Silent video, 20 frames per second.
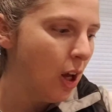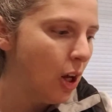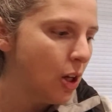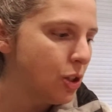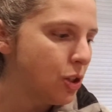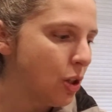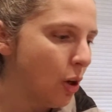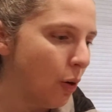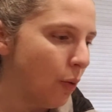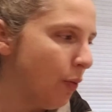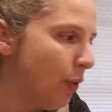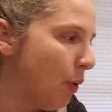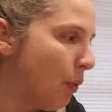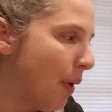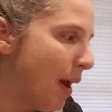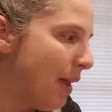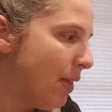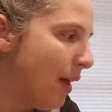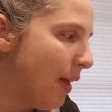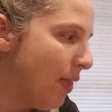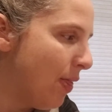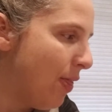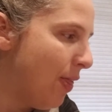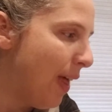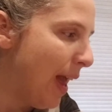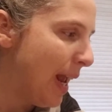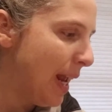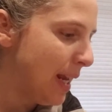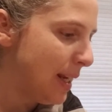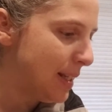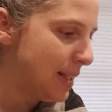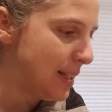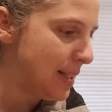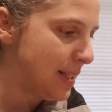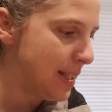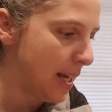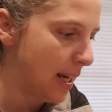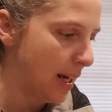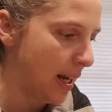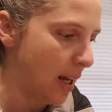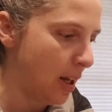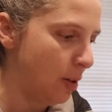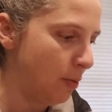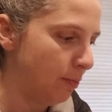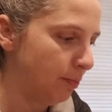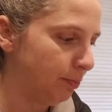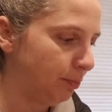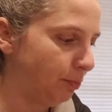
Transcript: So the way that they did it,